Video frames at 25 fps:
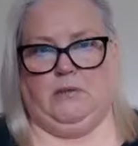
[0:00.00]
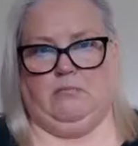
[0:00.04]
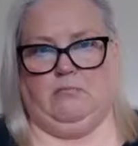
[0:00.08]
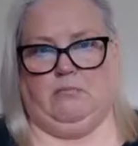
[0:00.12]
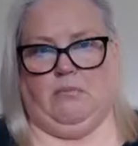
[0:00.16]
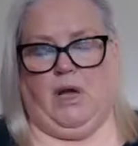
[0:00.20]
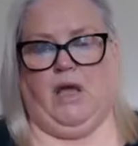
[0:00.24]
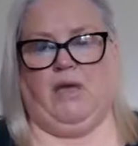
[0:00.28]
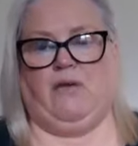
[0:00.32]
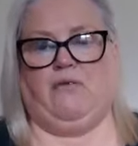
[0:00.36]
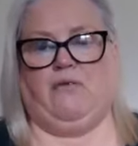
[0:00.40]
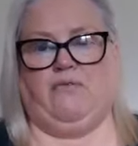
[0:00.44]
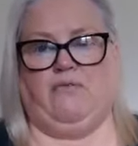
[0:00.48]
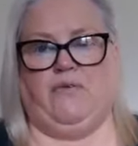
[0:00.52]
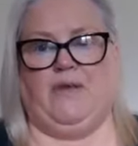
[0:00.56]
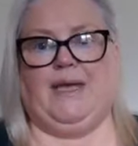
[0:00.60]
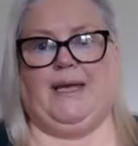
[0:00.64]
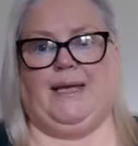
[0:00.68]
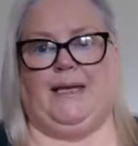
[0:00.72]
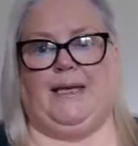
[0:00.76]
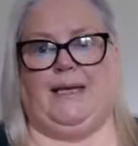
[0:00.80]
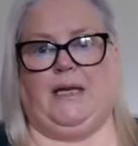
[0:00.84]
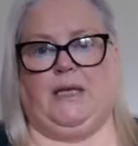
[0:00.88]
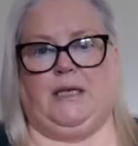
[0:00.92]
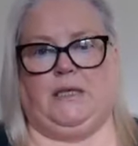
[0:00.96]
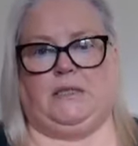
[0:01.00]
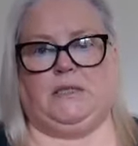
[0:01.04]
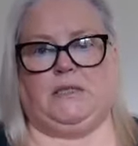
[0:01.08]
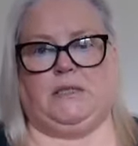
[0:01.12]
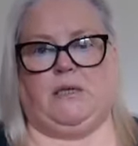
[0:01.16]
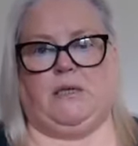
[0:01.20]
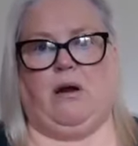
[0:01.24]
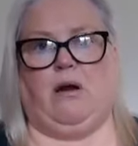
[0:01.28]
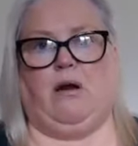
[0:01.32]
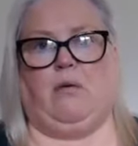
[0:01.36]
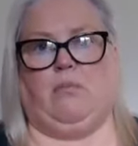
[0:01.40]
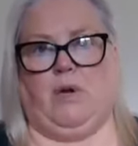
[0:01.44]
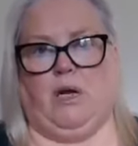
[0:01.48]
My feelings
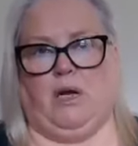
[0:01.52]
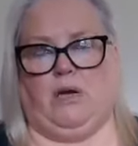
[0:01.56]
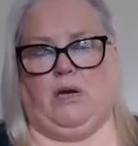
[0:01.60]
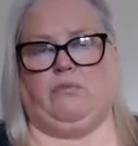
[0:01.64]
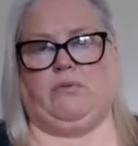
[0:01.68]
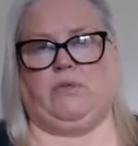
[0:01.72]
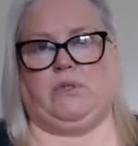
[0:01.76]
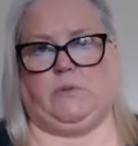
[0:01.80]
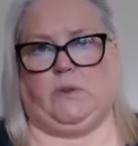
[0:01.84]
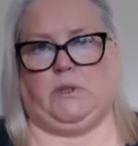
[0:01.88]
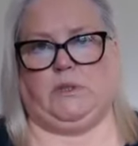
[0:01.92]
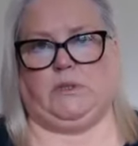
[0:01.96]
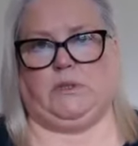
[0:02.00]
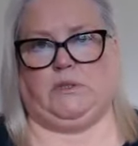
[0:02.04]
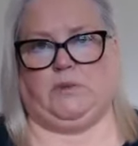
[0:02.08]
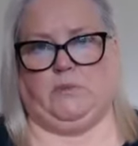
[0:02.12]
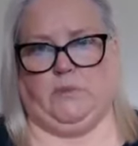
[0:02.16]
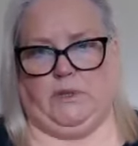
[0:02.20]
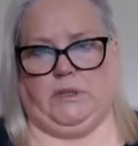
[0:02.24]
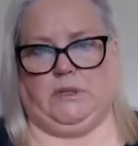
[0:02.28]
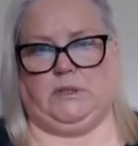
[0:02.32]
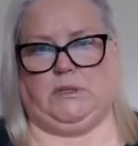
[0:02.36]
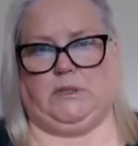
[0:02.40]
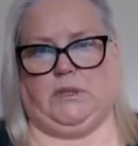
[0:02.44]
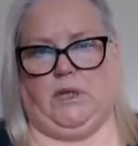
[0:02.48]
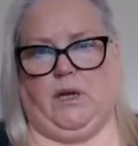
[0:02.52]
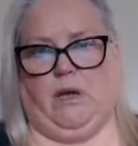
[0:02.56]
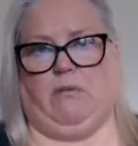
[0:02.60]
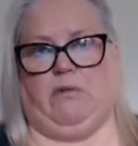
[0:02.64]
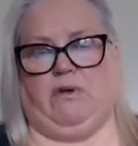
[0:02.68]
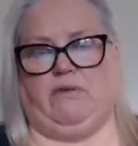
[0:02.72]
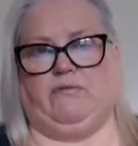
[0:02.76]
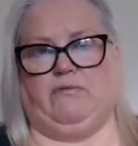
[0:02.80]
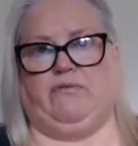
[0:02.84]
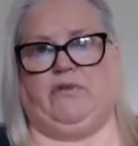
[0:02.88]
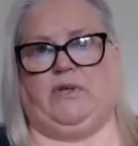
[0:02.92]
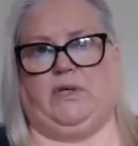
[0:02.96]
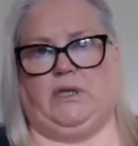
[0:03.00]
are my responsibility. How
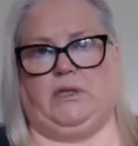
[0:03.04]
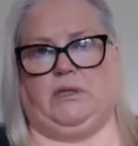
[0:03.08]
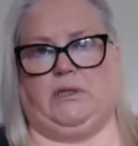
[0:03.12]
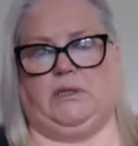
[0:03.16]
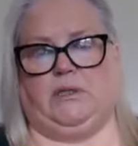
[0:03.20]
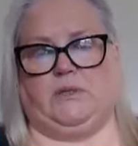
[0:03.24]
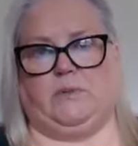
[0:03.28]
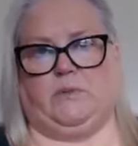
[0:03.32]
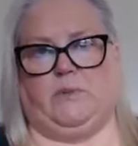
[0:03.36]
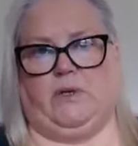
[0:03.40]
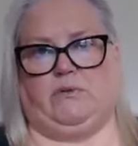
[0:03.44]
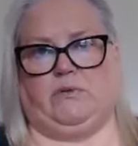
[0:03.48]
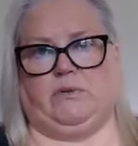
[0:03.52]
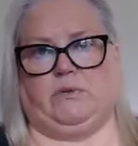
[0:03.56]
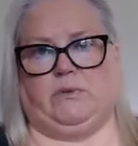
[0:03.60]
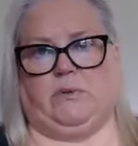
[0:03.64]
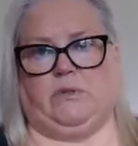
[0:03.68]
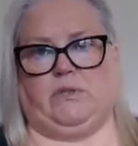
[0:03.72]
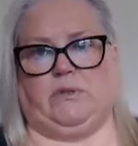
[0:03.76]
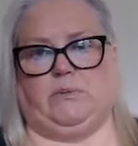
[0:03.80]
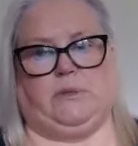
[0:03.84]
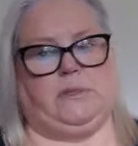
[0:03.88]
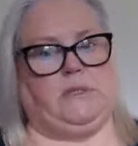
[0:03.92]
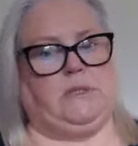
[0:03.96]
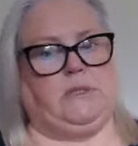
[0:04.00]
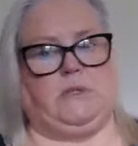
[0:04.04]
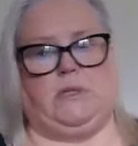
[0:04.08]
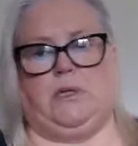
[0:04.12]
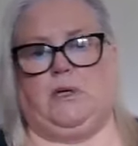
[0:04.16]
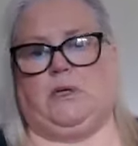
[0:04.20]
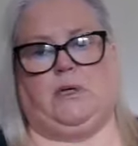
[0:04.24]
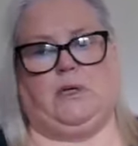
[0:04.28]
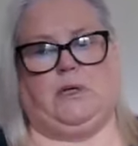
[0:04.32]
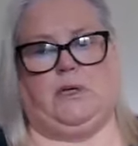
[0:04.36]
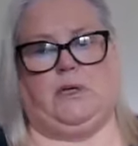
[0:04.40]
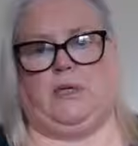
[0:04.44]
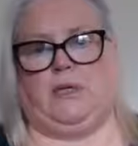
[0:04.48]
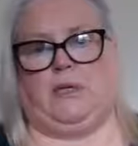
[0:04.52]
I'm feeling is my responsibility. It's not
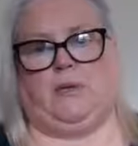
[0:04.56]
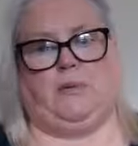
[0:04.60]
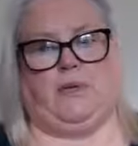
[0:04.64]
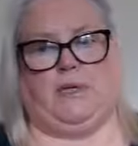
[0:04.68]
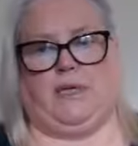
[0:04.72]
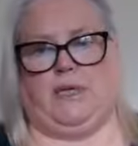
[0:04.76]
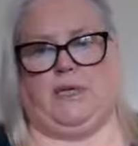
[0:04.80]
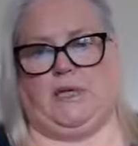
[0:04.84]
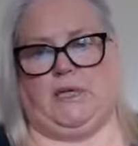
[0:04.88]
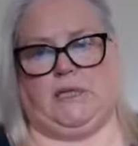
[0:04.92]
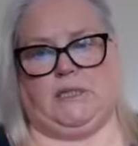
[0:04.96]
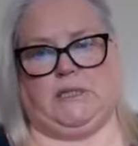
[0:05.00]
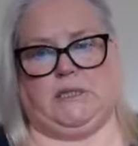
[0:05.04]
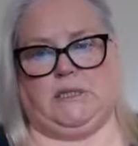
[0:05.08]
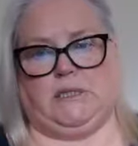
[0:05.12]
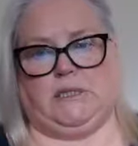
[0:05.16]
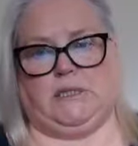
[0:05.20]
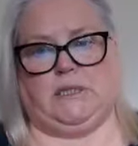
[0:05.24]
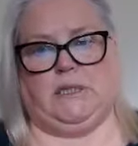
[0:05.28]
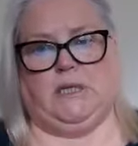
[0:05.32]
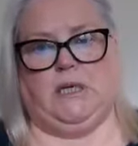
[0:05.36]
on anybody else.